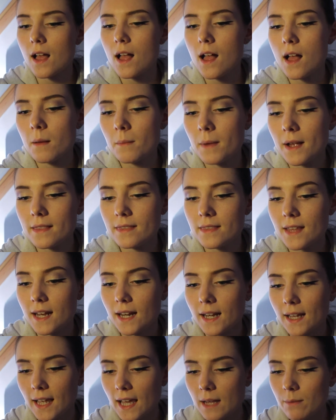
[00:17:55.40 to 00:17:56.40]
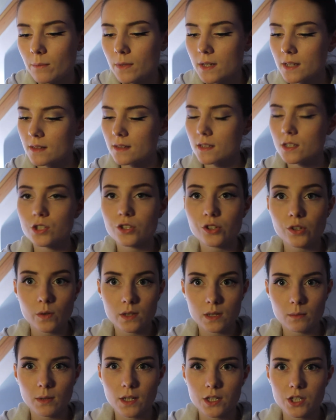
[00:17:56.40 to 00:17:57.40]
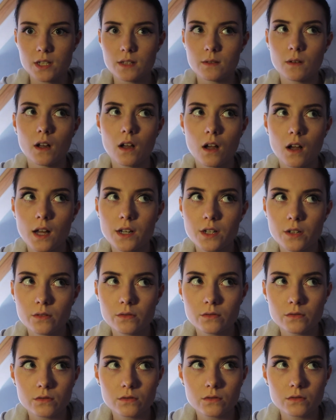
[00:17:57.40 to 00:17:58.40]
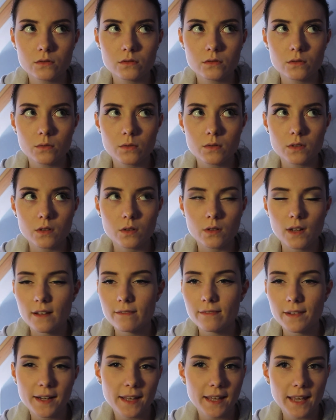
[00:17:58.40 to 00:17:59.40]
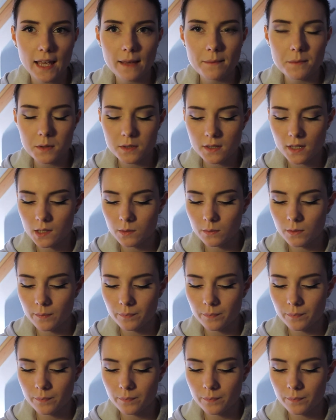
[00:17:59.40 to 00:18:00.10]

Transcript: Um, and then it came with two other blushes. I can't, I don't, what's called like Fun and Games was the other